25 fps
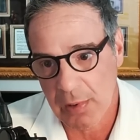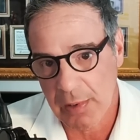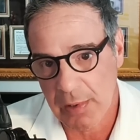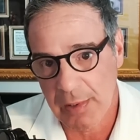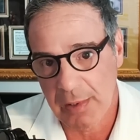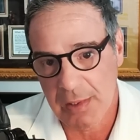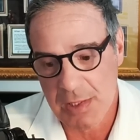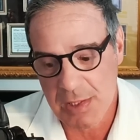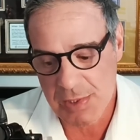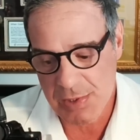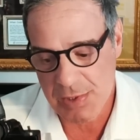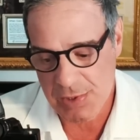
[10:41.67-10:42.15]

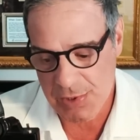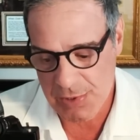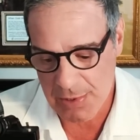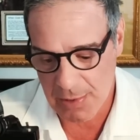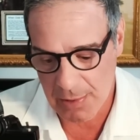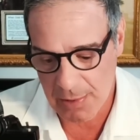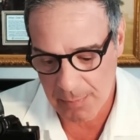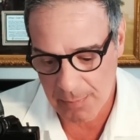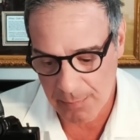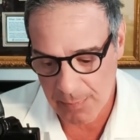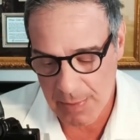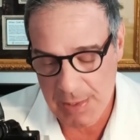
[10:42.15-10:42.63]
is
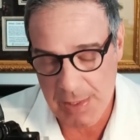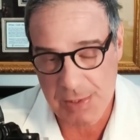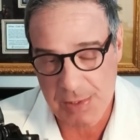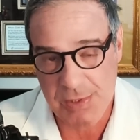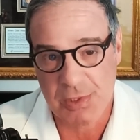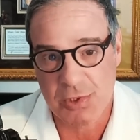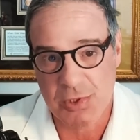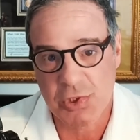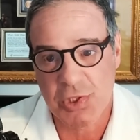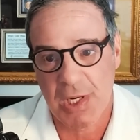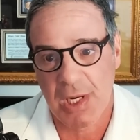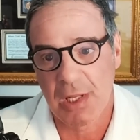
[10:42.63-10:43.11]

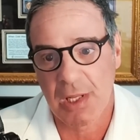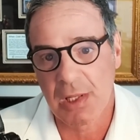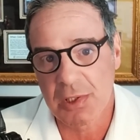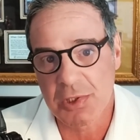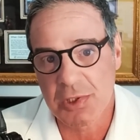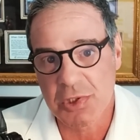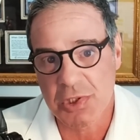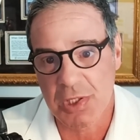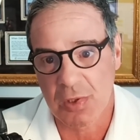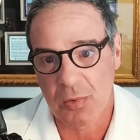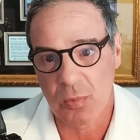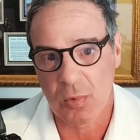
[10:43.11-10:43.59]
a
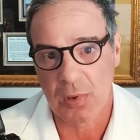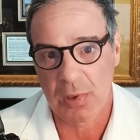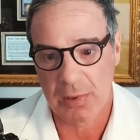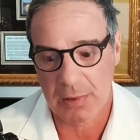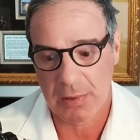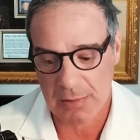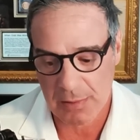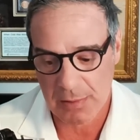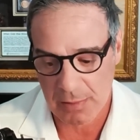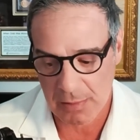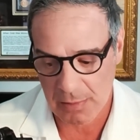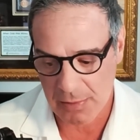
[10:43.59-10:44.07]
challenging
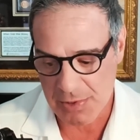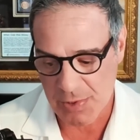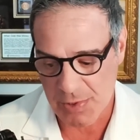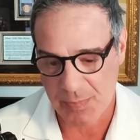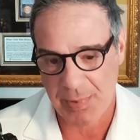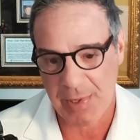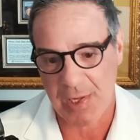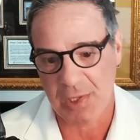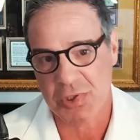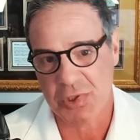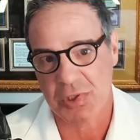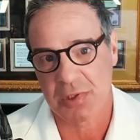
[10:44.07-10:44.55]
one,
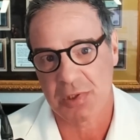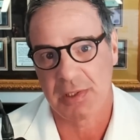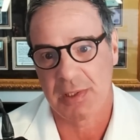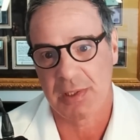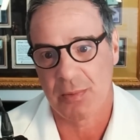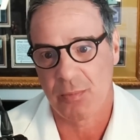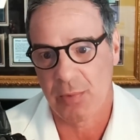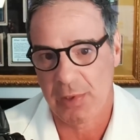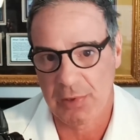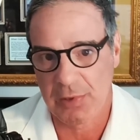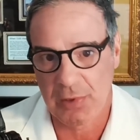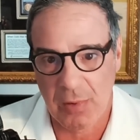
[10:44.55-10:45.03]
especially
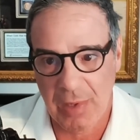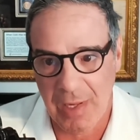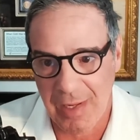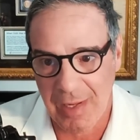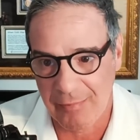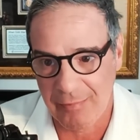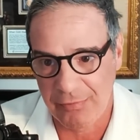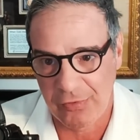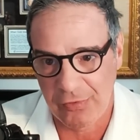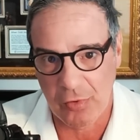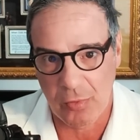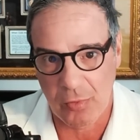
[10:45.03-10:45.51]
when you
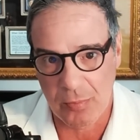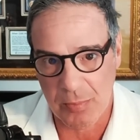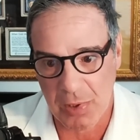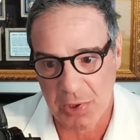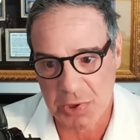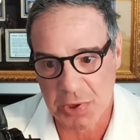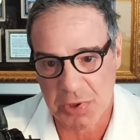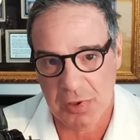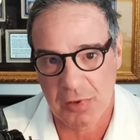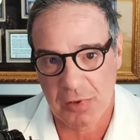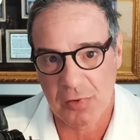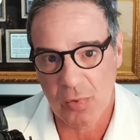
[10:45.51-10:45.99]
have so
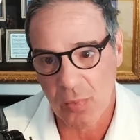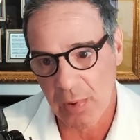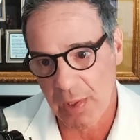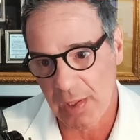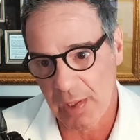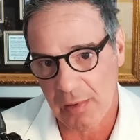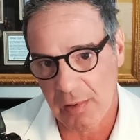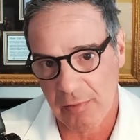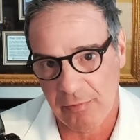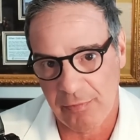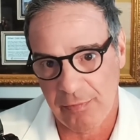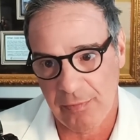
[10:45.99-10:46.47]
much in the way
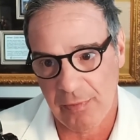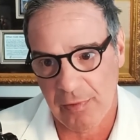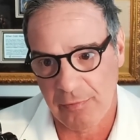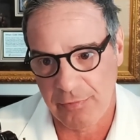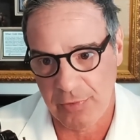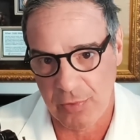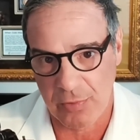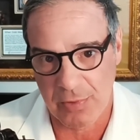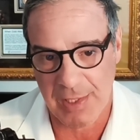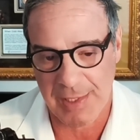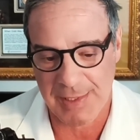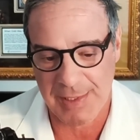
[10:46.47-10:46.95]
of
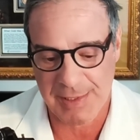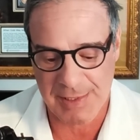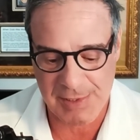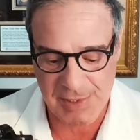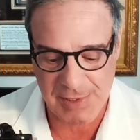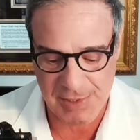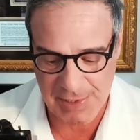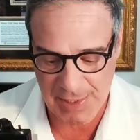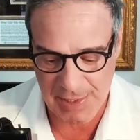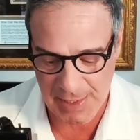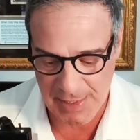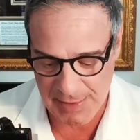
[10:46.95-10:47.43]
United
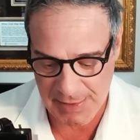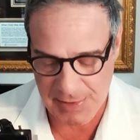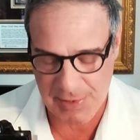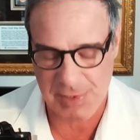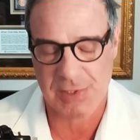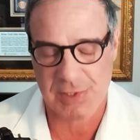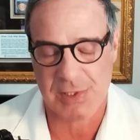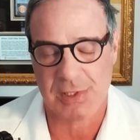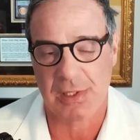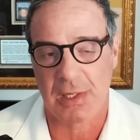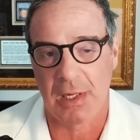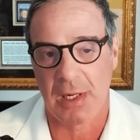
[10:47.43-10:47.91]
States